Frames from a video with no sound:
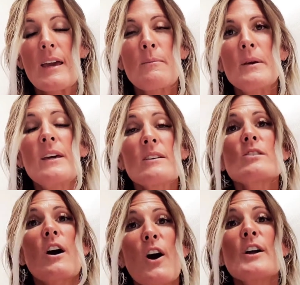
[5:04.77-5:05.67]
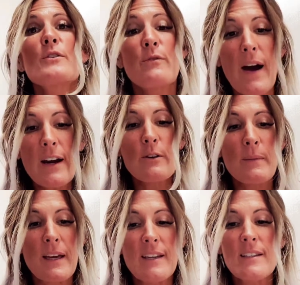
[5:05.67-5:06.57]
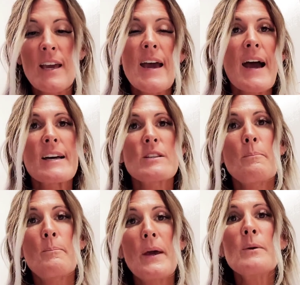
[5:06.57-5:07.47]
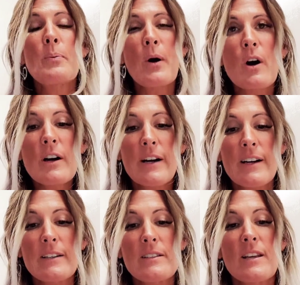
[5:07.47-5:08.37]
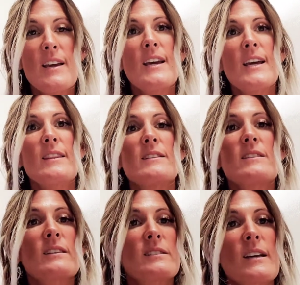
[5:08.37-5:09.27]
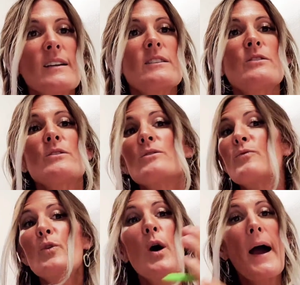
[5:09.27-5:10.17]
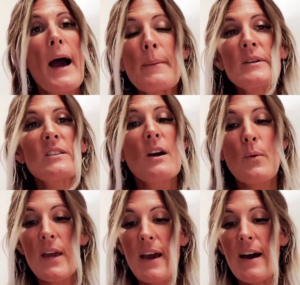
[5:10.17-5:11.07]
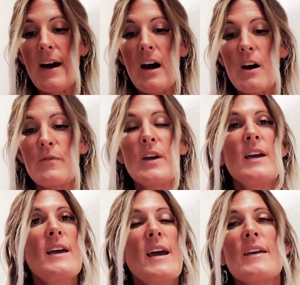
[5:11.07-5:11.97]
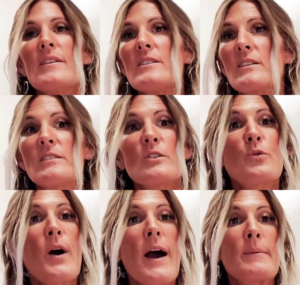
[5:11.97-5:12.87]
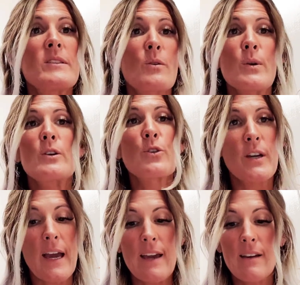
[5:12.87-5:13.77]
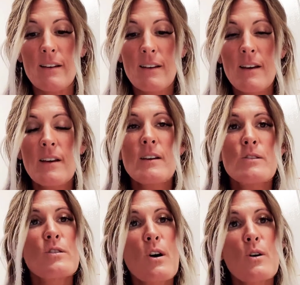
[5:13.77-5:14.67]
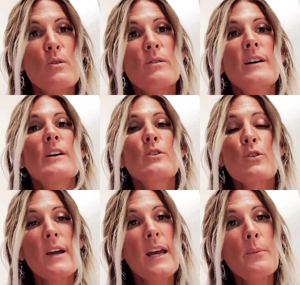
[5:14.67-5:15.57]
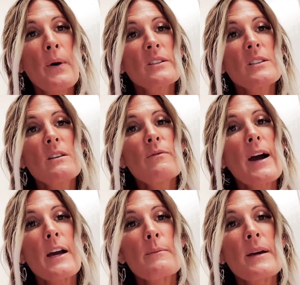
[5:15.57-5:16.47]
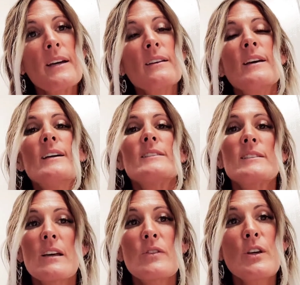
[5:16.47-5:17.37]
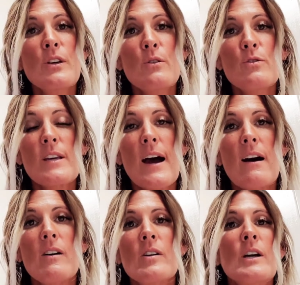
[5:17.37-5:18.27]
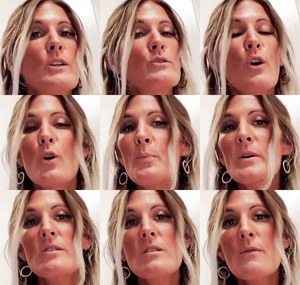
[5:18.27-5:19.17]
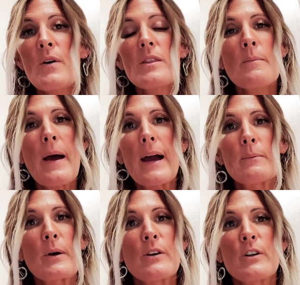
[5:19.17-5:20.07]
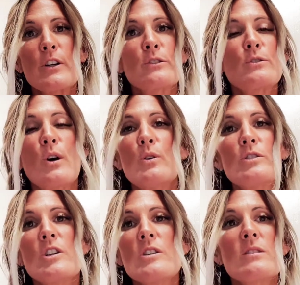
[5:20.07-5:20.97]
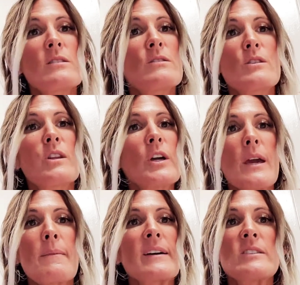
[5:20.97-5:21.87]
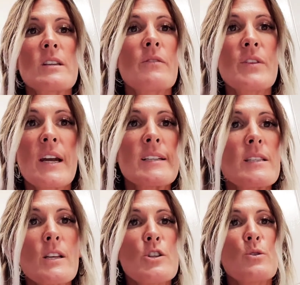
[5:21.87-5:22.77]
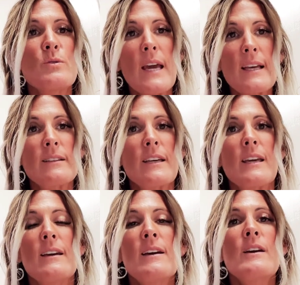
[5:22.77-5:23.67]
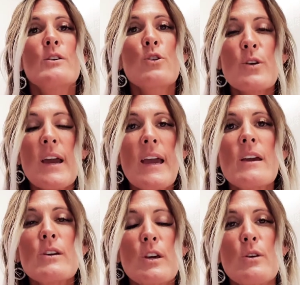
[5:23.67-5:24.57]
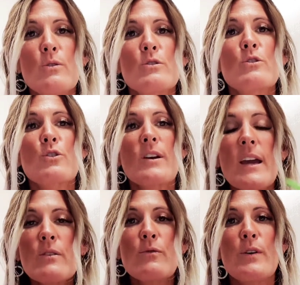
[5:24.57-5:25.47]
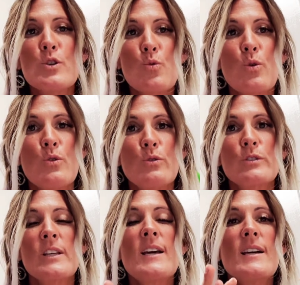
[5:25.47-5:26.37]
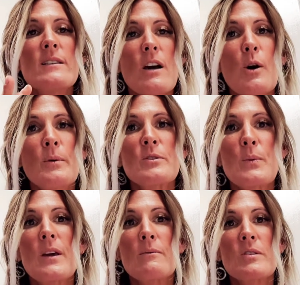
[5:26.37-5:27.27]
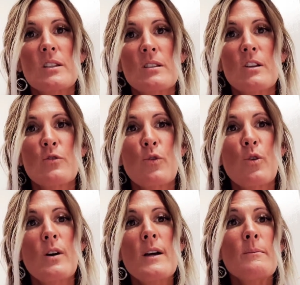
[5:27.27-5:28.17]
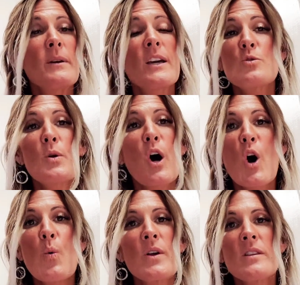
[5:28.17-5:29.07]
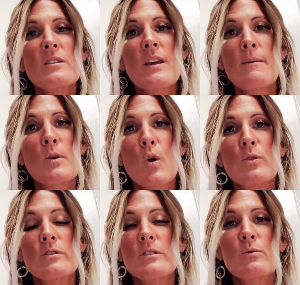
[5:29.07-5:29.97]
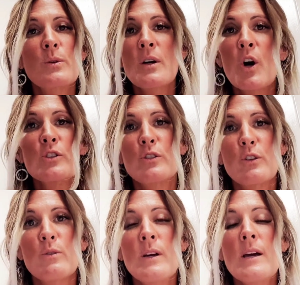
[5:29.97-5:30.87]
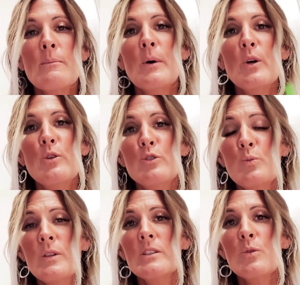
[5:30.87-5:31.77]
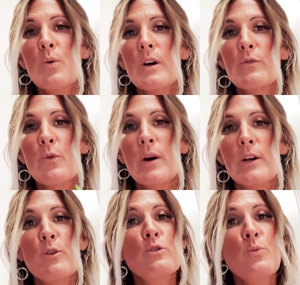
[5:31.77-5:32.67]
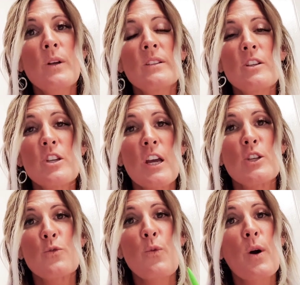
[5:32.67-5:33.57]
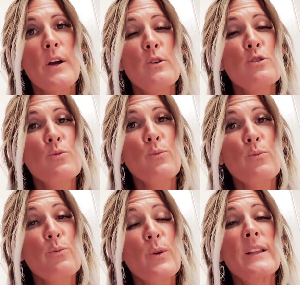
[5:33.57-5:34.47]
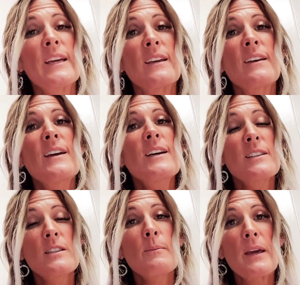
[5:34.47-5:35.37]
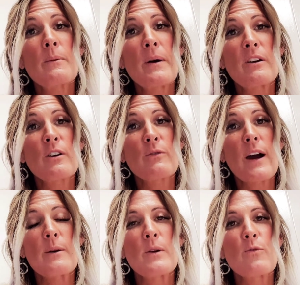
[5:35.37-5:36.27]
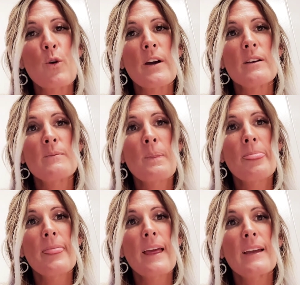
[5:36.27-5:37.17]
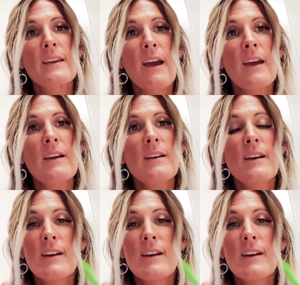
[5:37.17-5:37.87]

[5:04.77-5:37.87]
because our environment has a big part in the successful habits that we have and the successful habits that we create. So, create a positive environment, set the cues out, don't put stuff on the back burner, don't just look at my stuff that I send you daily. Create cues, create visuals to help us become successful, because we all want the same goals. We all do. But who's willing to work for it? Who's willing to change for it? Who's willing to make a better environment for it? Okay?